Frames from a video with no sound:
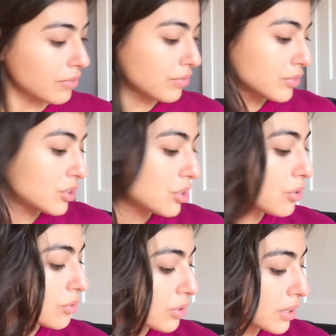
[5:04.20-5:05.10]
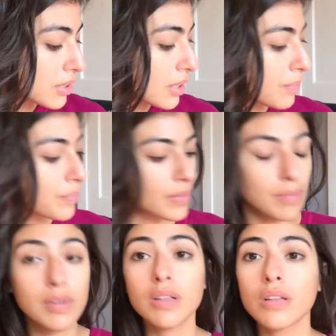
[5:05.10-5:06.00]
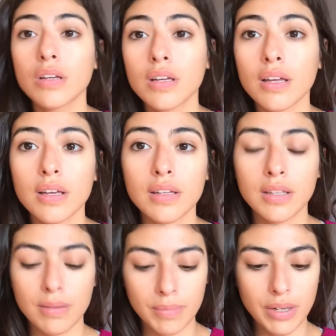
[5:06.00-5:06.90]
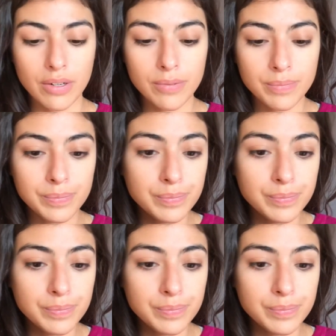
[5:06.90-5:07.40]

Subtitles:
of do. Let's see. Look in a mirror.